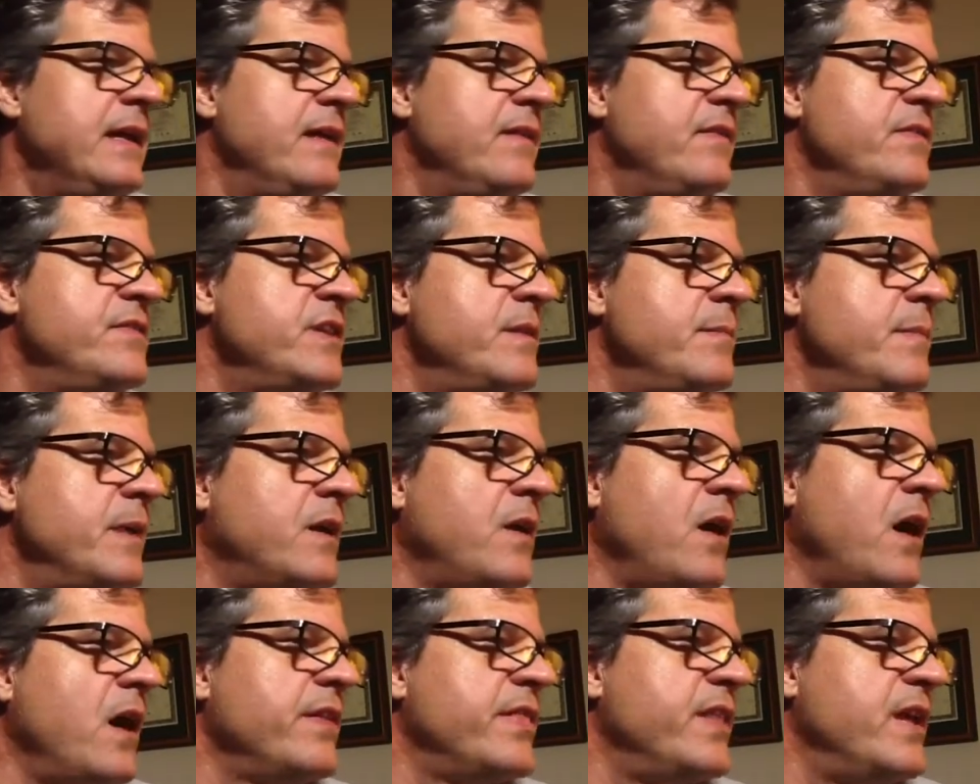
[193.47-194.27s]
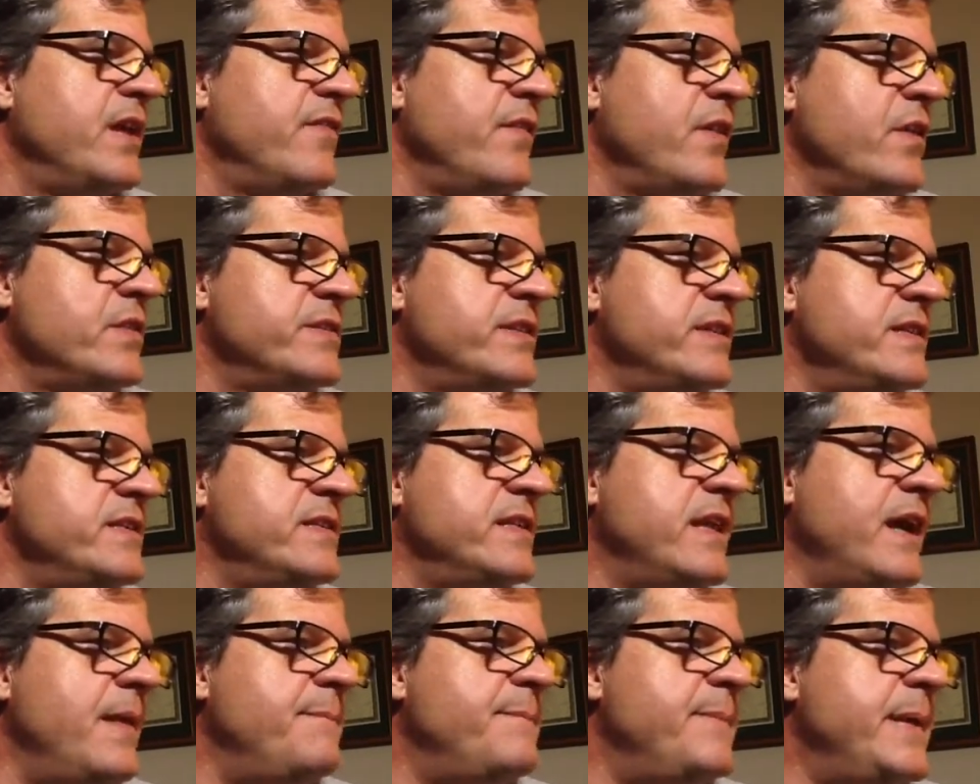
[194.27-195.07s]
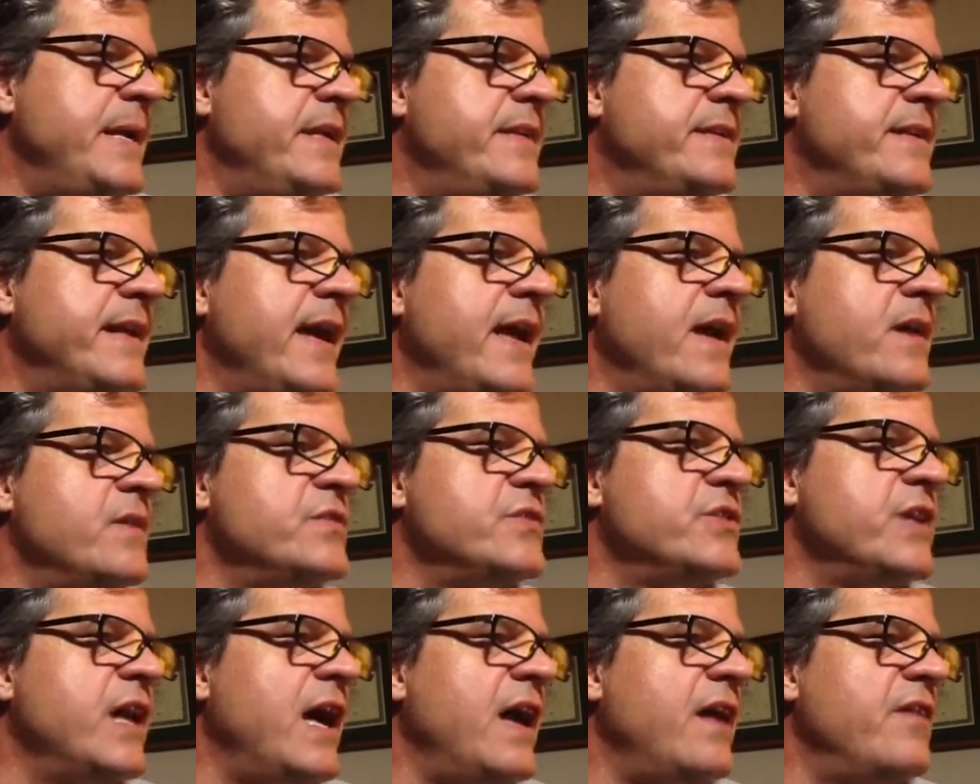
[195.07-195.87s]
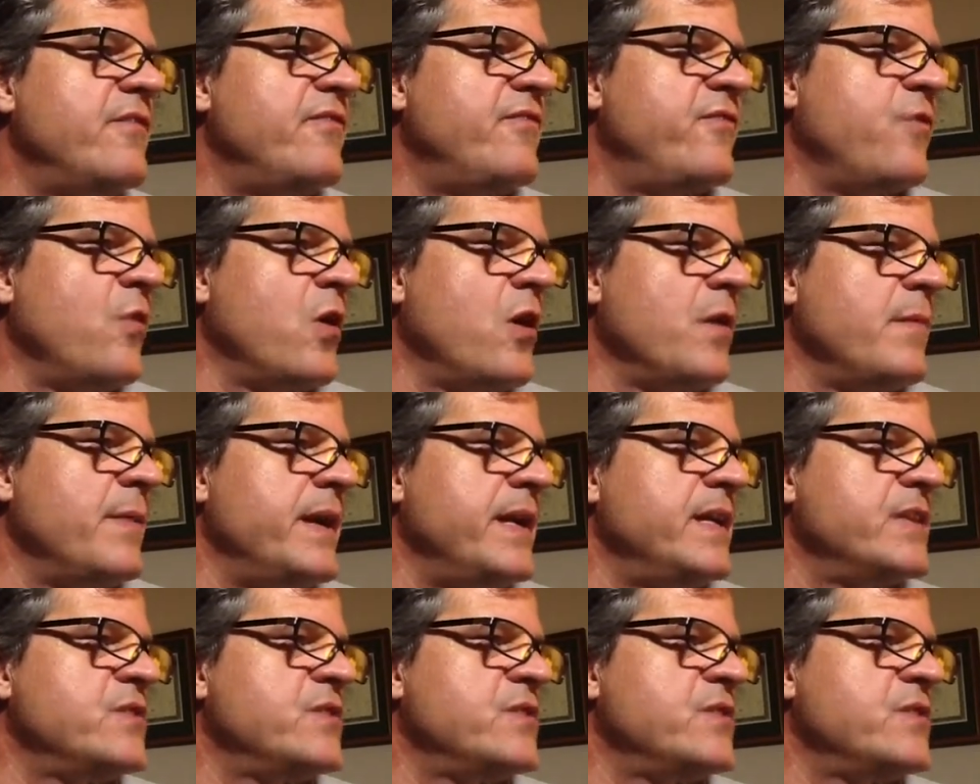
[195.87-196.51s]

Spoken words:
Jim McCarthy versus the Beatdown, John Foreman.